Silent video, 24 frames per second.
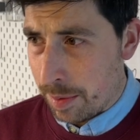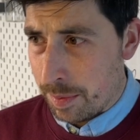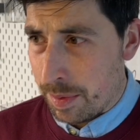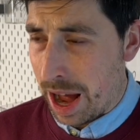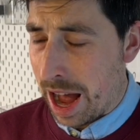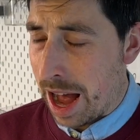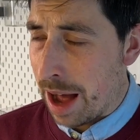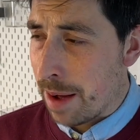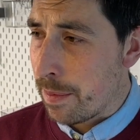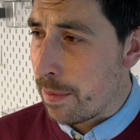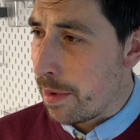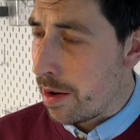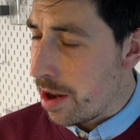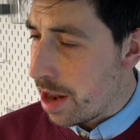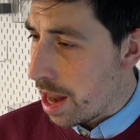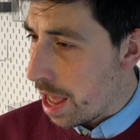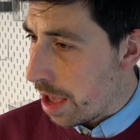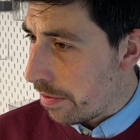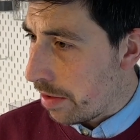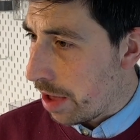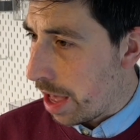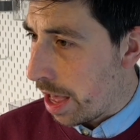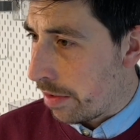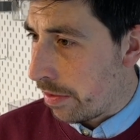I'm
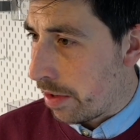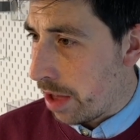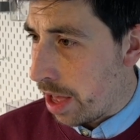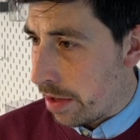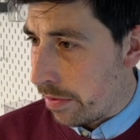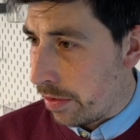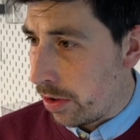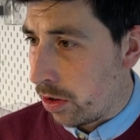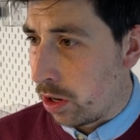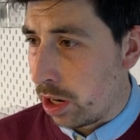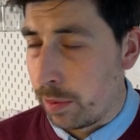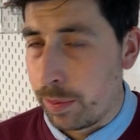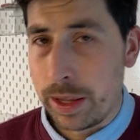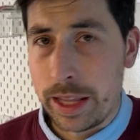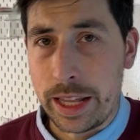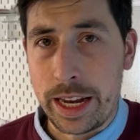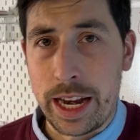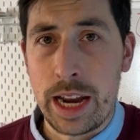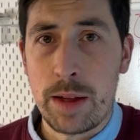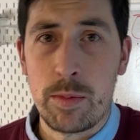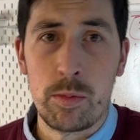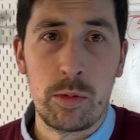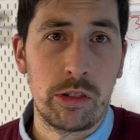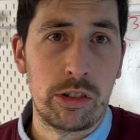never ever ever going to blame
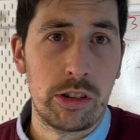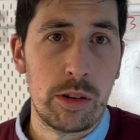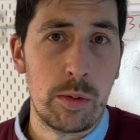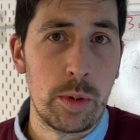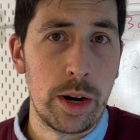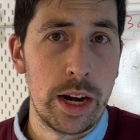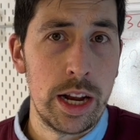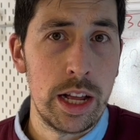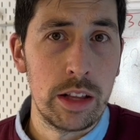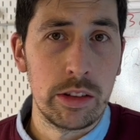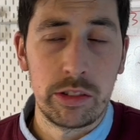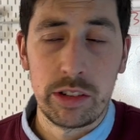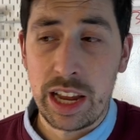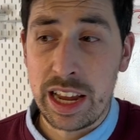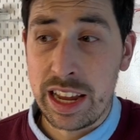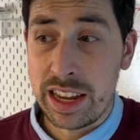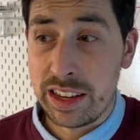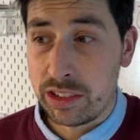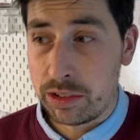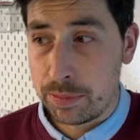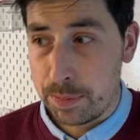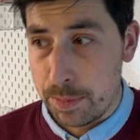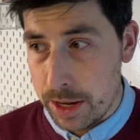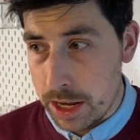it on someone else. It
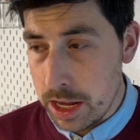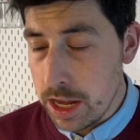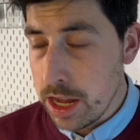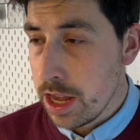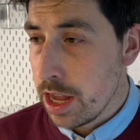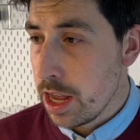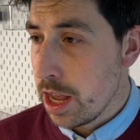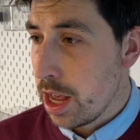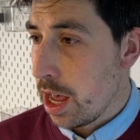is me.